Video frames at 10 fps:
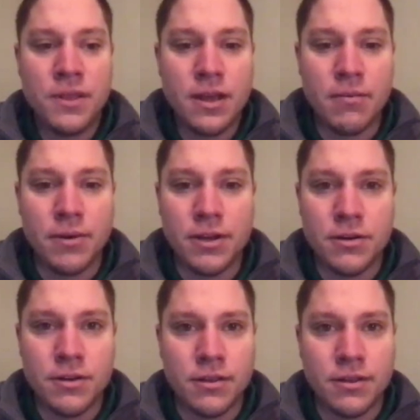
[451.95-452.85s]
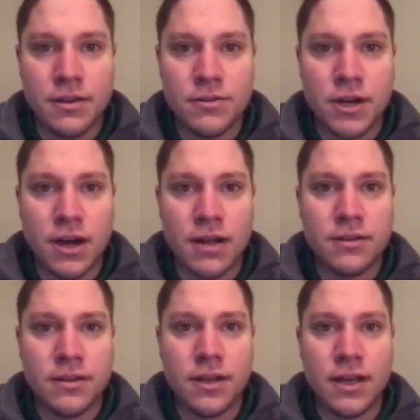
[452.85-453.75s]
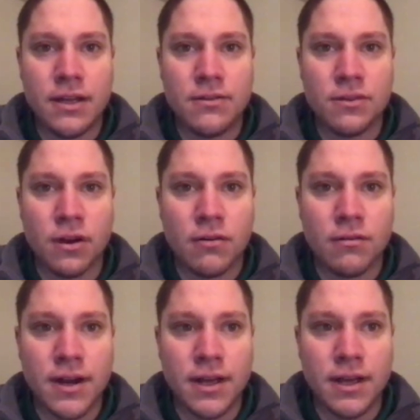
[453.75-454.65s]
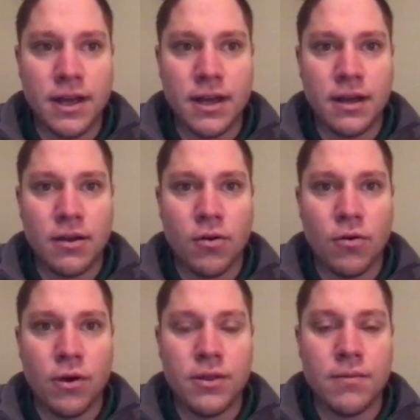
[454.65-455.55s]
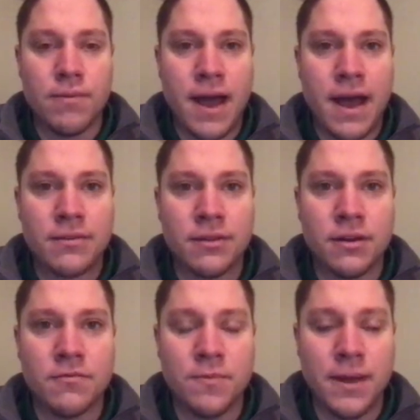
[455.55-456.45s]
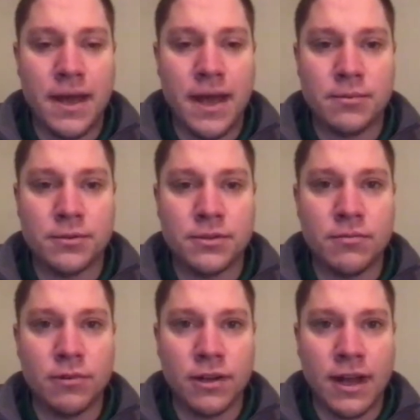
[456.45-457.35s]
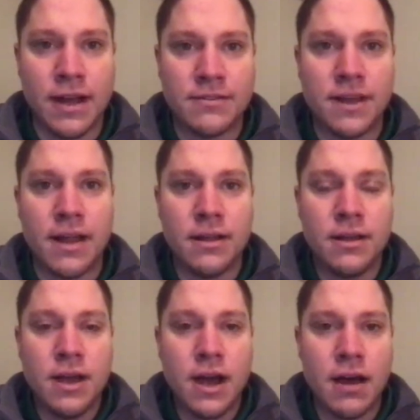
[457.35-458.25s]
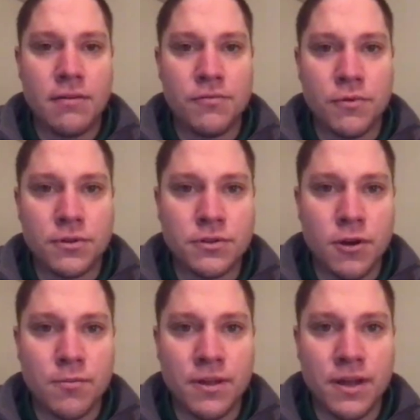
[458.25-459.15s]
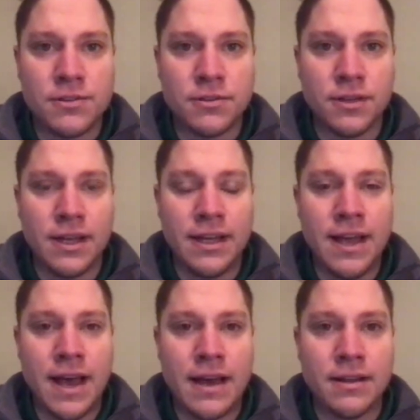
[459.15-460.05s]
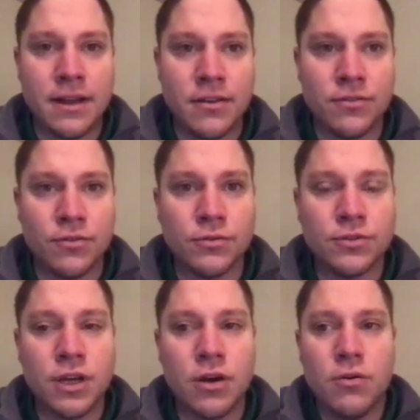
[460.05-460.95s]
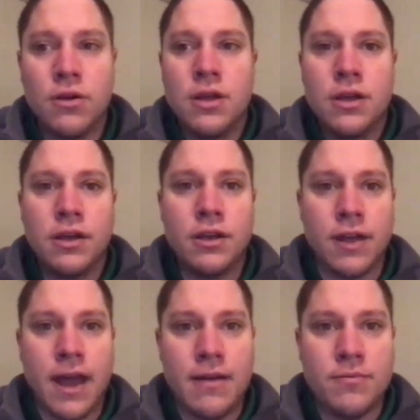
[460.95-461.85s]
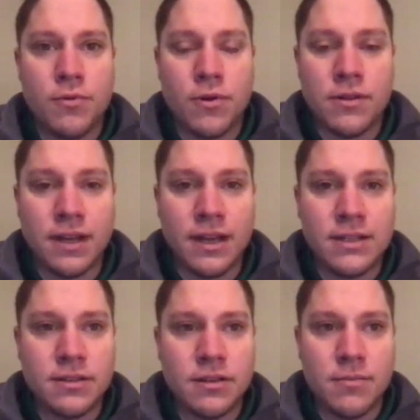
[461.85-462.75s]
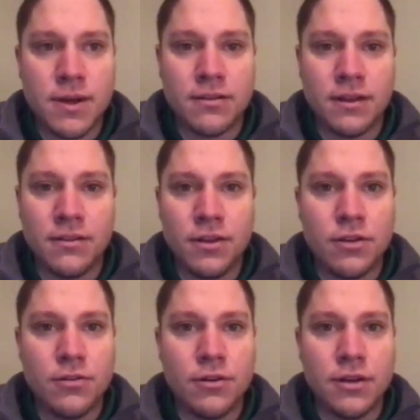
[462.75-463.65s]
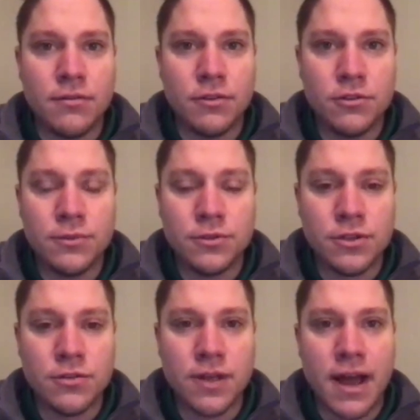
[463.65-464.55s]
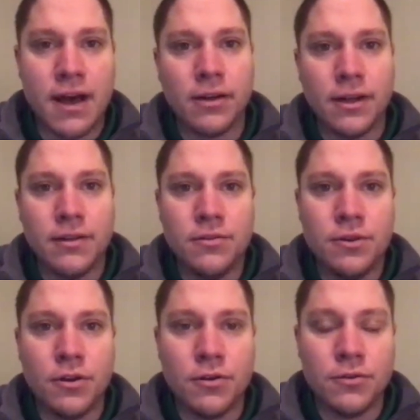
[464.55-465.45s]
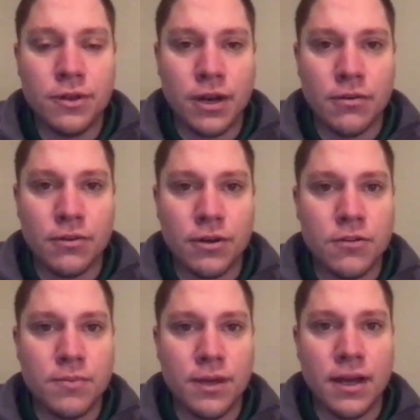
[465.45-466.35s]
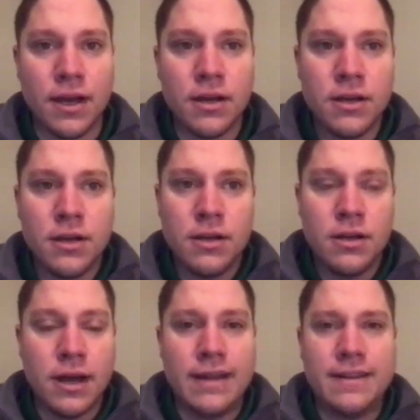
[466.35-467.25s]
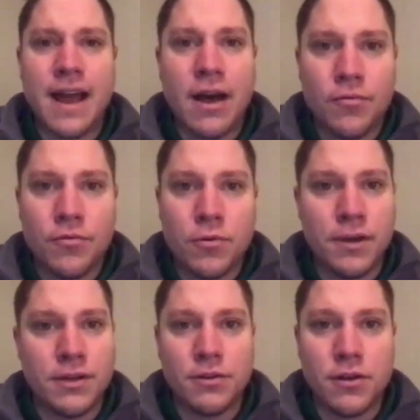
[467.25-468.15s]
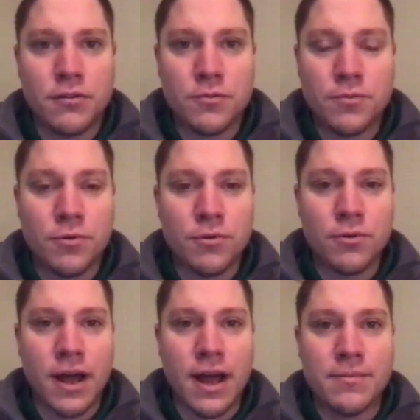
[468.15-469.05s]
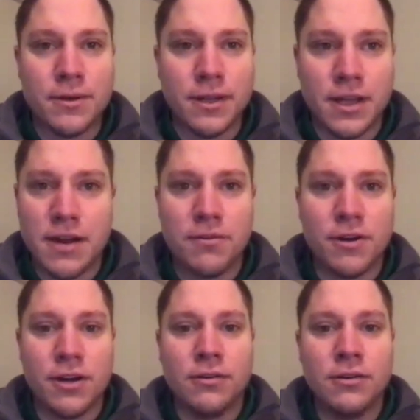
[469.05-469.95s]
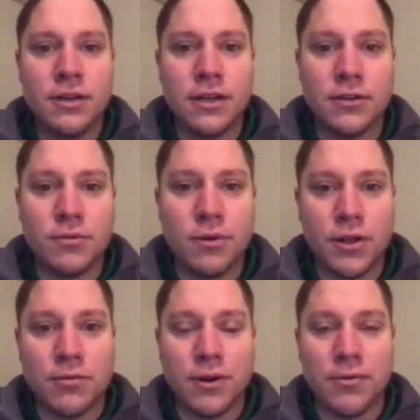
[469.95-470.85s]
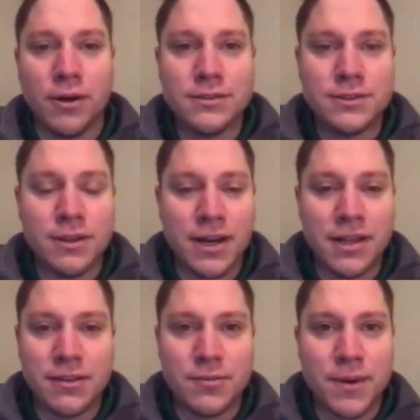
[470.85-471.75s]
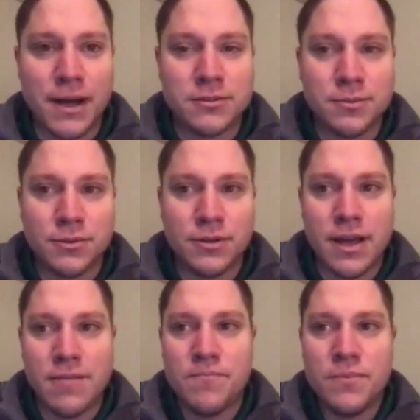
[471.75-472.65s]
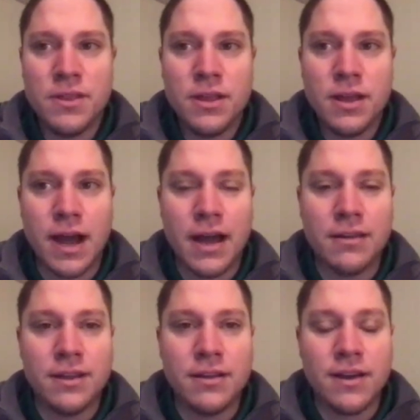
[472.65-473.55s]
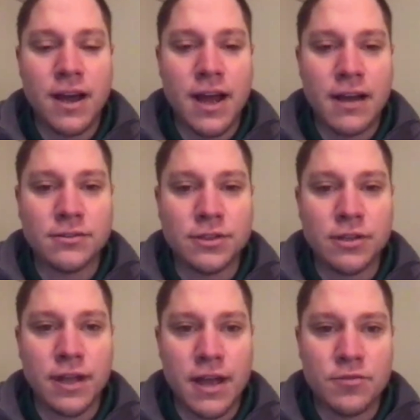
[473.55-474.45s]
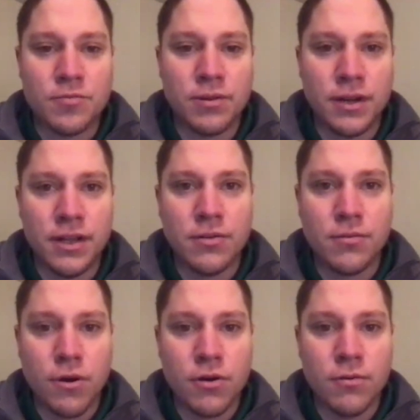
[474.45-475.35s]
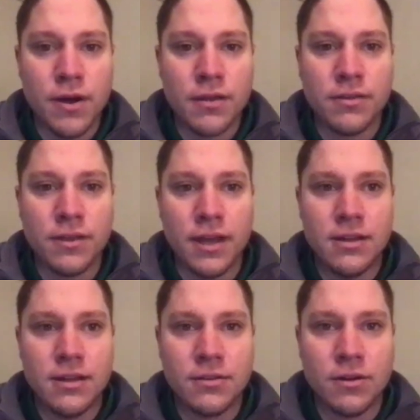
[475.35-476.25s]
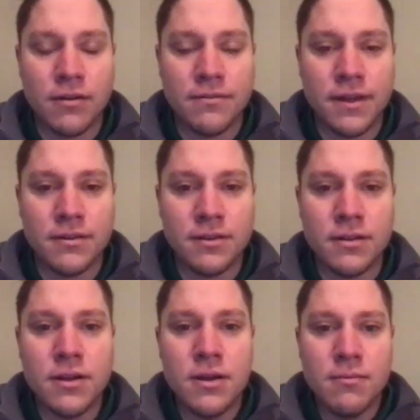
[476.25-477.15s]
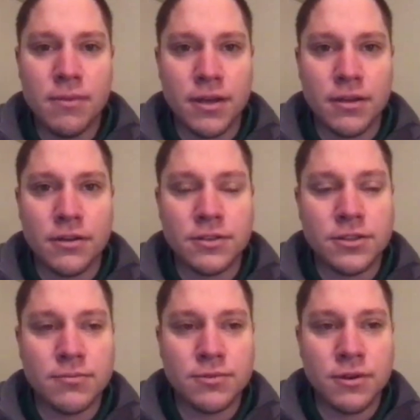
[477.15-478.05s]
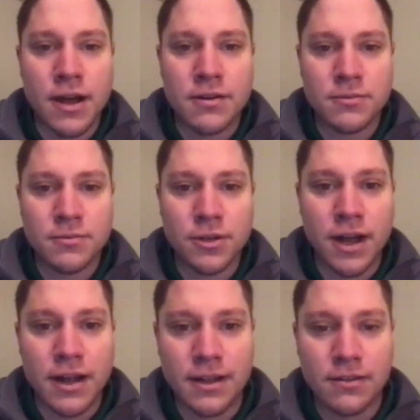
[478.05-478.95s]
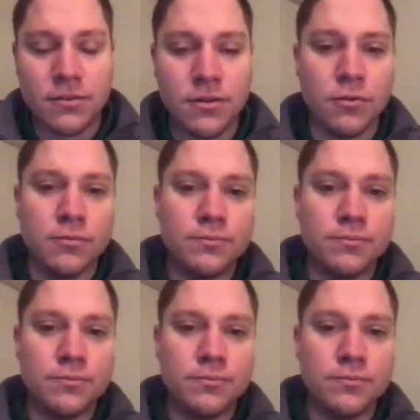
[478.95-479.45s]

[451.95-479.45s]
And we know that Theo Johnson is already on the path of being able to realize that high four-star potential that he had in high school. So, you know, you add Warren and Dinkins to the mix, and it's a good-looking room, there's no doubt. And who knows, you know, there could be a I doubt there'll be a transfer portal guy, but you never know. It's 2021, so anything's possible. And I think Ty Howe certainly has plenty to work with in this offense, and Mike Yurcich, I'm sure, has some good ideas too.